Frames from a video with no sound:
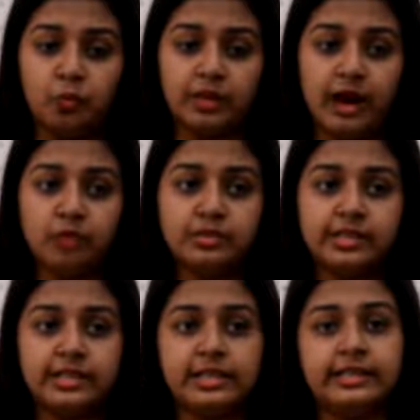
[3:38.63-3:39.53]
without
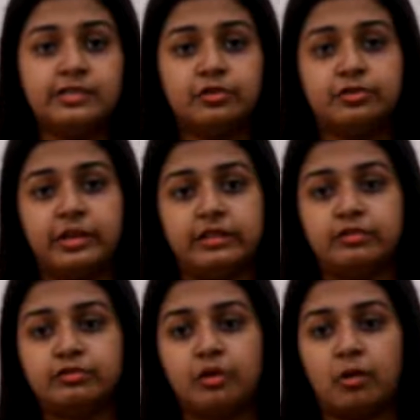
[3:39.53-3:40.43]
any
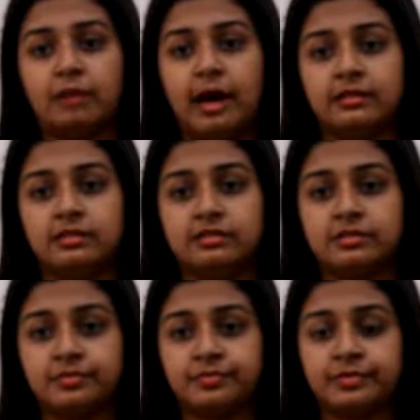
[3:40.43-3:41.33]
interference from others.
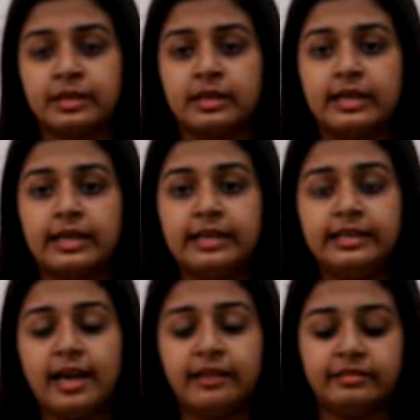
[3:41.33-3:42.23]

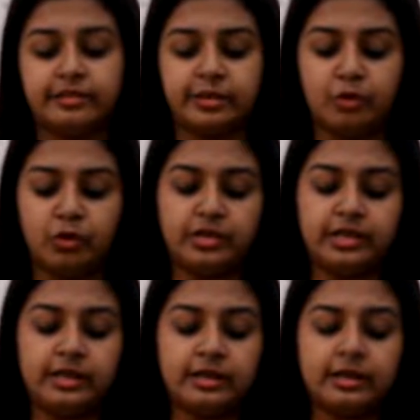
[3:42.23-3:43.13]
India is
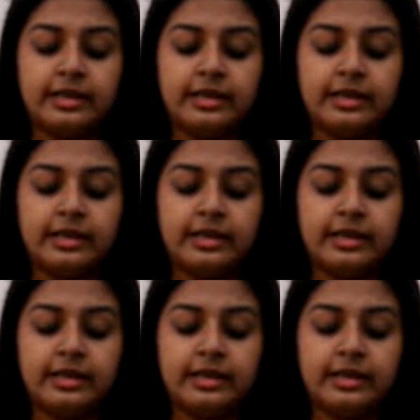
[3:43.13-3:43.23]
democratic.